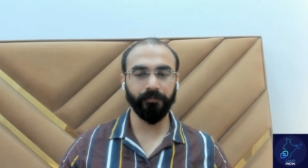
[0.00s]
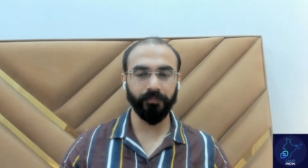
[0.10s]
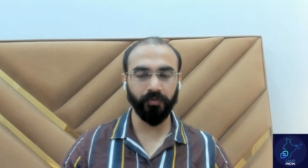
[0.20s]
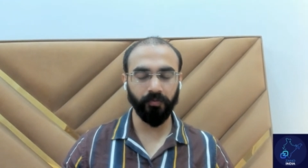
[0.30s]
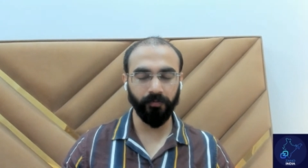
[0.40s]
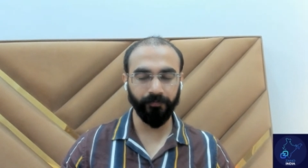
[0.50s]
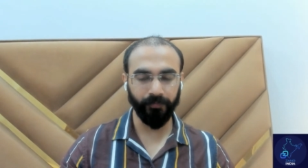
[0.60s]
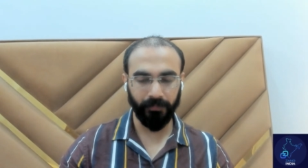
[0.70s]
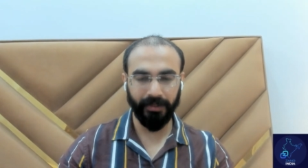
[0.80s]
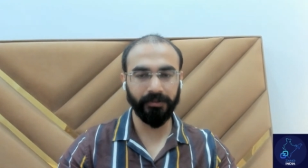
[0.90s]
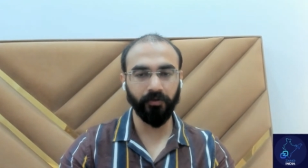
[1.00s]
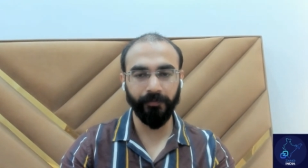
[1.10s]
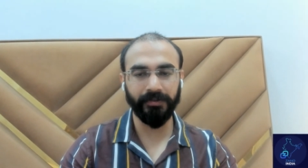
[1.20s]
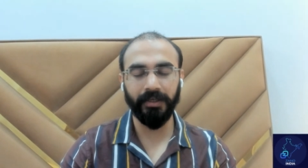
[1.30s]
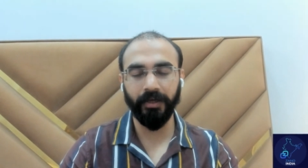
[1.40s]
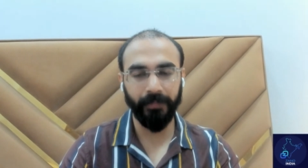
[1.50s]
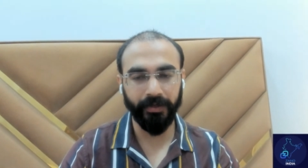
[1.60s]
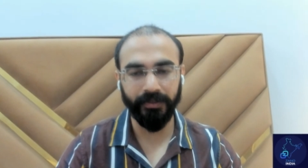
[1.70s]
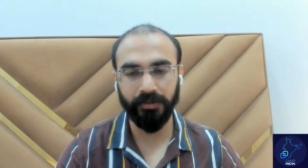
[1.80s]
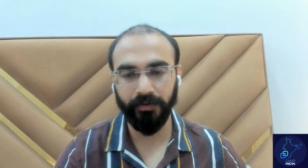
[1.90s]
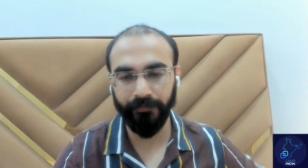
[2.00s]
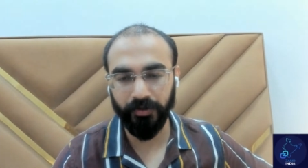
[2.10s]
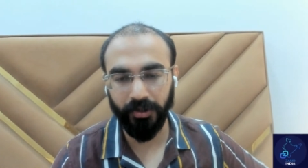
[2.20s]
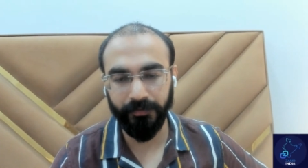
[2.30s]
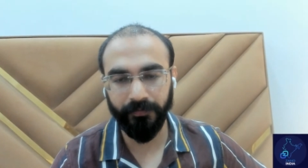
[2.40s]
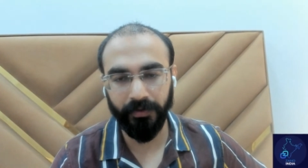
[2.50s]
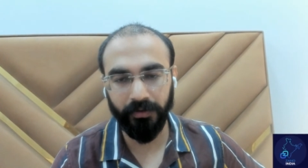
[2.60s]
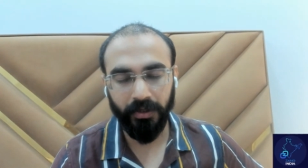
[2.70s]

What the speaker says: So that's obviously a big risk which comes with